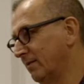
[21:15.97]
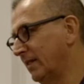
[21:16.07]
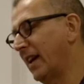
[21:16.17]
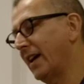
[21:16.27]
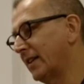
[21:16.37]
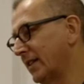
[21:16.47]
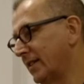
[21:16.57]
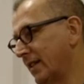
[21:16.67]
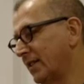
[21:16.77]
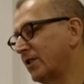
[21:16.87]
We hate
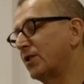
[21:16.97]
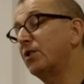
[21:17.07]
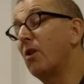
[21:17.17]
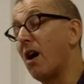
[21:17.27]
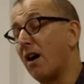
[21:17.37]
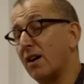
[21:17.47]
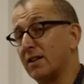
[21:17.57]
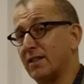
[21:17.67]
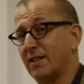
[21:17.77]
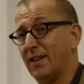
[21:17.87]
it. It's too hard.
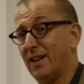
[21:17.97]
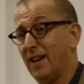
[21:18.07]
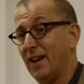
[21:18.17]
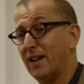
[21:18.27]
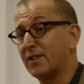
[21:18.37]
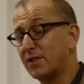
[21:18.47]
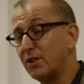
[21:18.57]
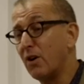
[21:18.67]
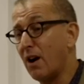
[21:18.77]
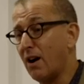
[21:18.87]
It's
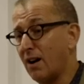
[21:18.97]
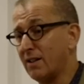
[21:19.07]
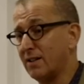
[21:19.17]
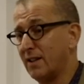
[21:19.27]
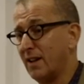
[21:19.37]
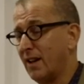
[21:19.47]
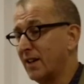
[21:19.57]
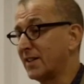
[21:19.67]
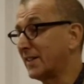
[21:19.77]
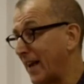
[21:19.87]
too hard
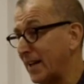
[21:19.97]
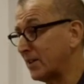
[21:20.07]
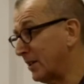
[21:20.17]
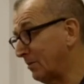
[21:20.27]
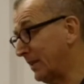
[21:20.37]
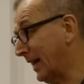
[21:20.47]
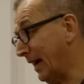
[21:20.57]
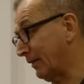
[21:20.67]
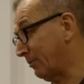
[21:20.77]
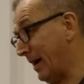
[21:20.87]
to get something
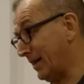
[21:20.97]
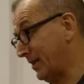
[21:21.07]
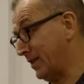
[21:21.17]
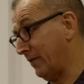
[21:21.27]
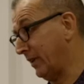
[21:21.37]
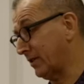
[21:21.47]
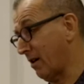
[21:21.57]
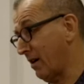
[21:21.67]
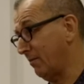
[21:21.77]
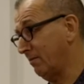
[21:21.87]
out of the passage every
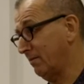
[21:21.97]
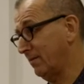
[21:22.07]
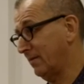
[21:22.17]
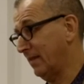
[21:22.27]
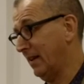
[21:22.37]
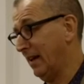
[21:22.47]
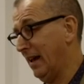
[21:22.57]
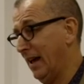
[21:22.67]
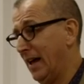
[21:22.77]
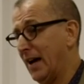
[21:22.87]
time.
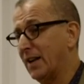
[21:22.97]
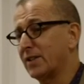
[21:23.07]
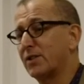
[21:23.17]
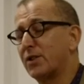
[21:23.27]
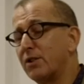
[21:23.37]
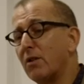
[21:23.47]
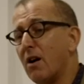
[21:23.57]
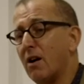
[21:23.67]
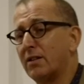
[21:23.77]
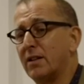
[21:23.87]
And it's too
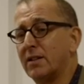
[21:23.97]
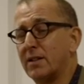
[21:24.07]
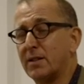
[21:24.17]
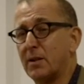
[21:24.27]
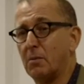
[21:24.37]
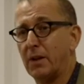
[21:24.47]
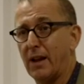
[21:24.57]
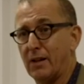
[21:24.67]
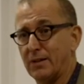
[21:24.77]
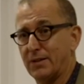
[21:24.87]
hard to listen to somebody
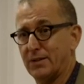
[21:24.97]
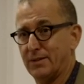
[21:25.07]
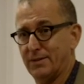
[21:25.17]
else."